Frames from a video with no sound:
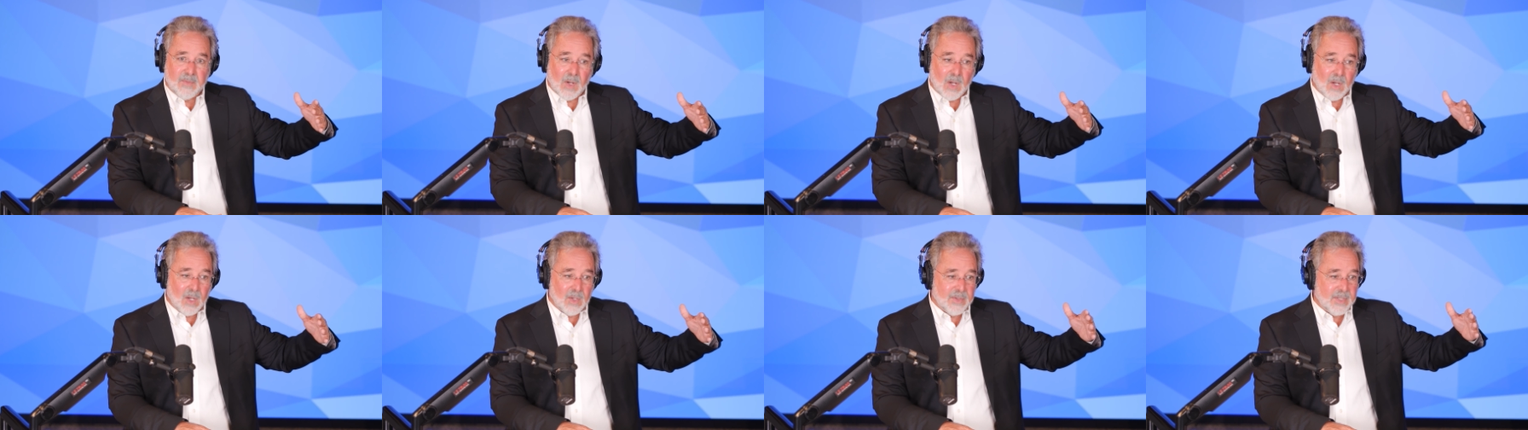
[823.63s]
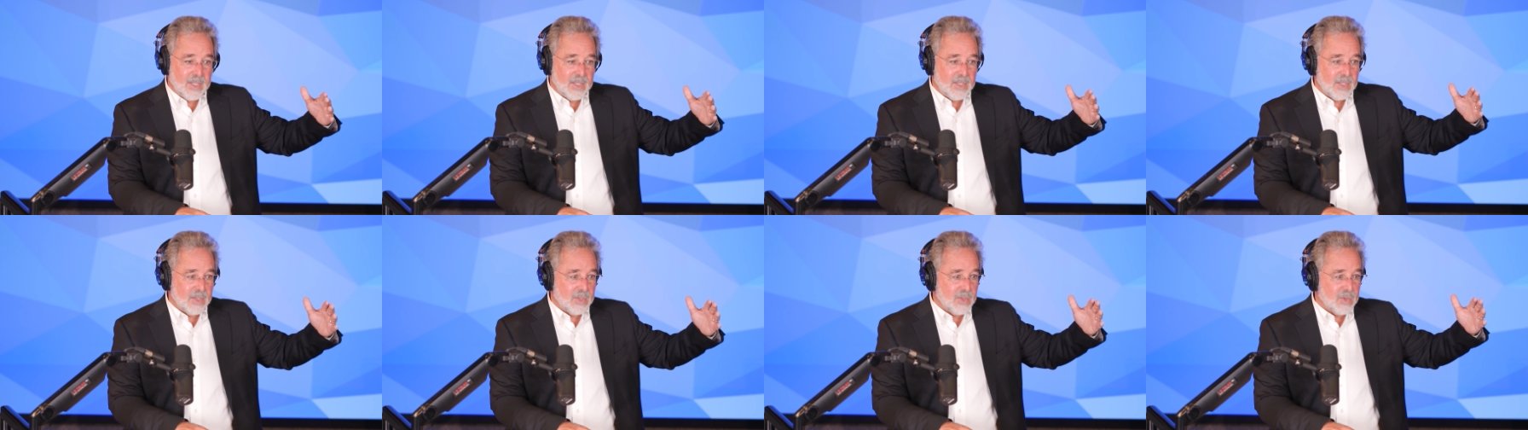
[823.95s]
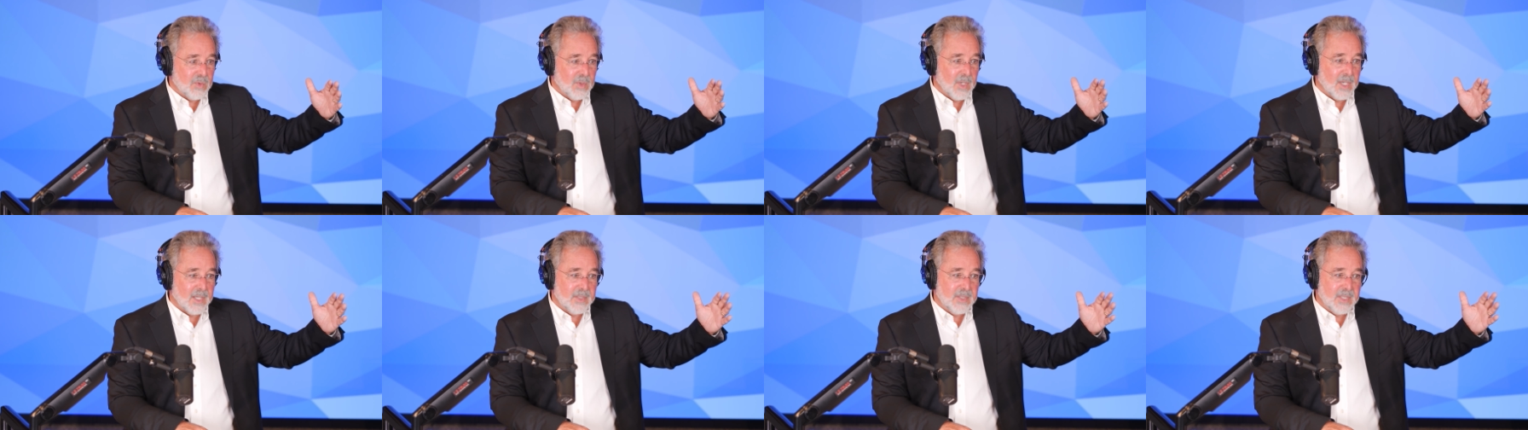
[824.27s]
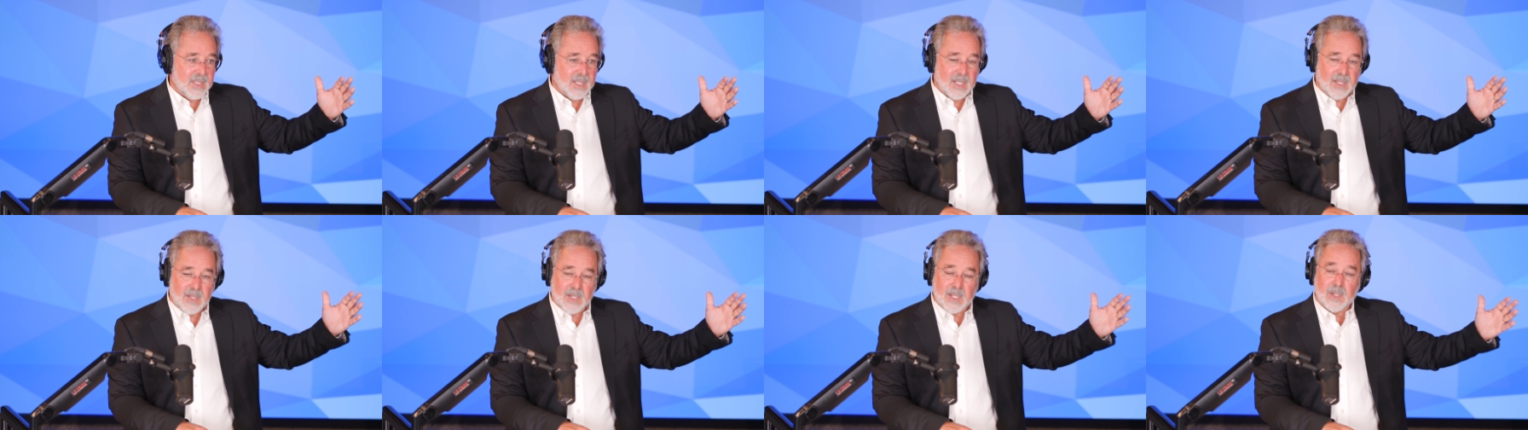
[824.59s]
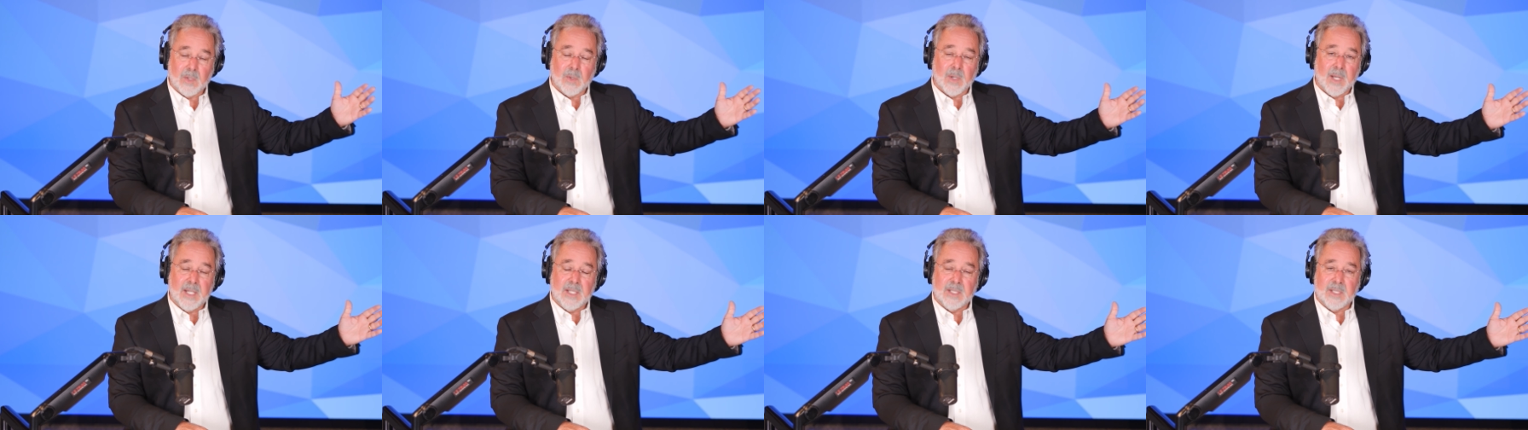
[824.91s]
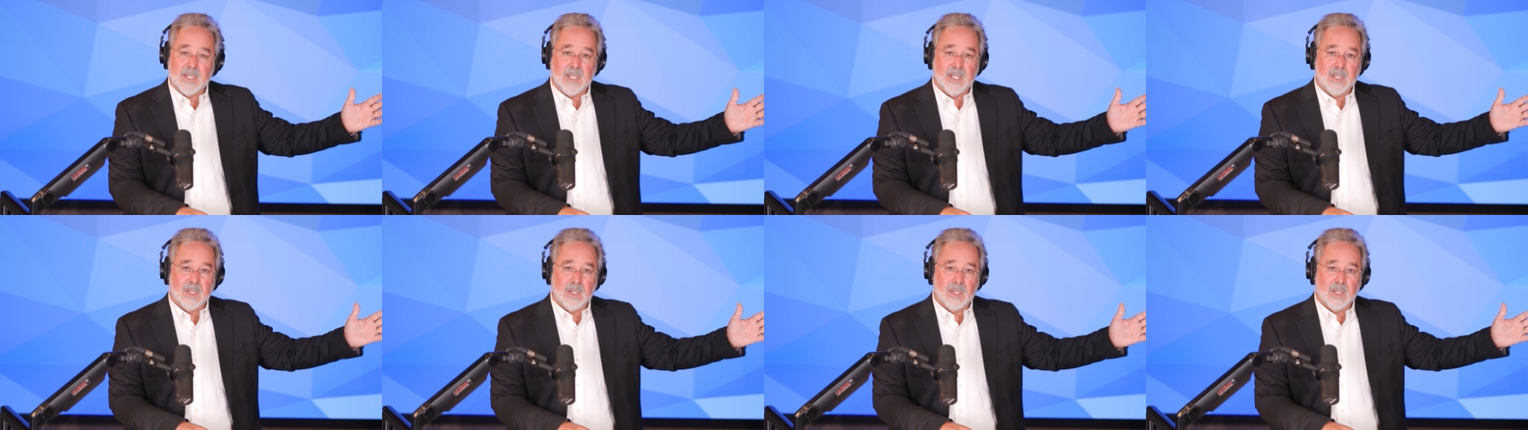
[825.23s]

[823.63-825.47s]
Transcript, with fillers: all the destruction and the crazy